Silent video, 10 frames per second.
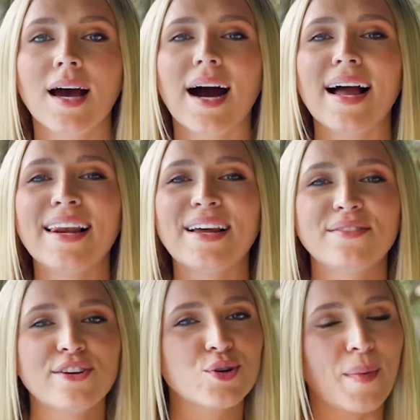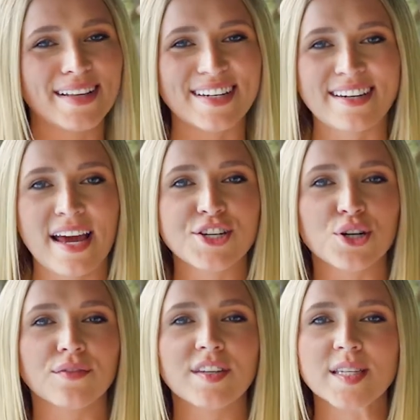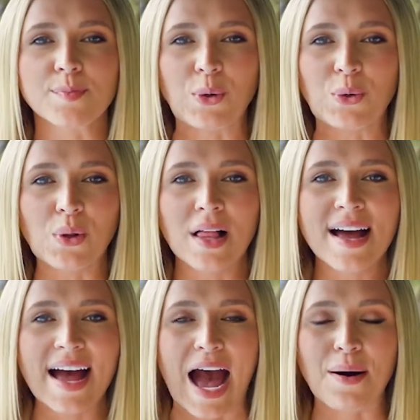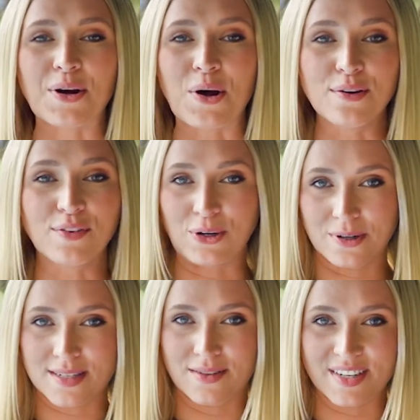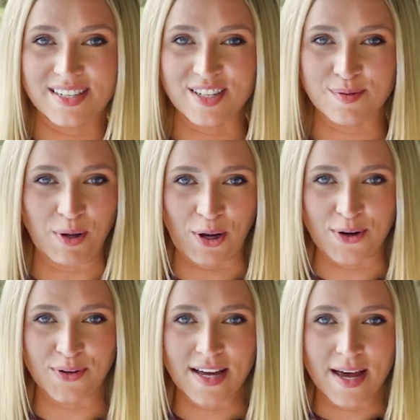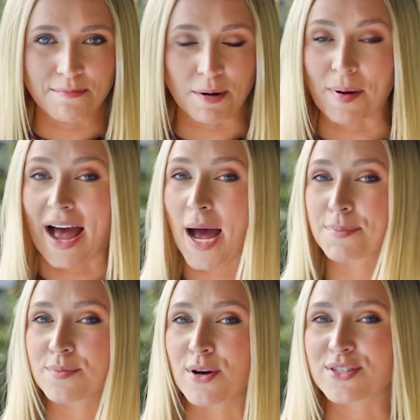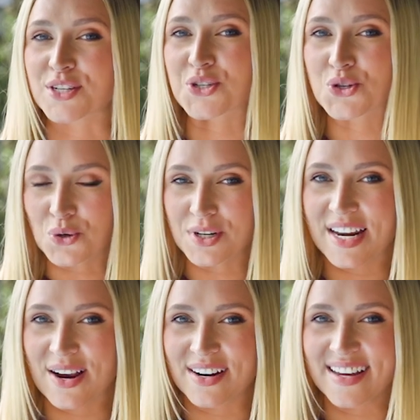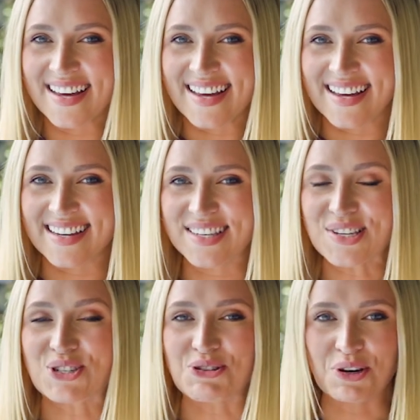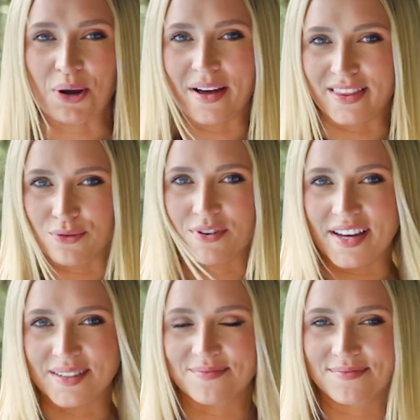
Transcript: I love the dramatic nature of this pool, how it overlooks the vistas below, but perhaps most extraordinary is the studio at the rear.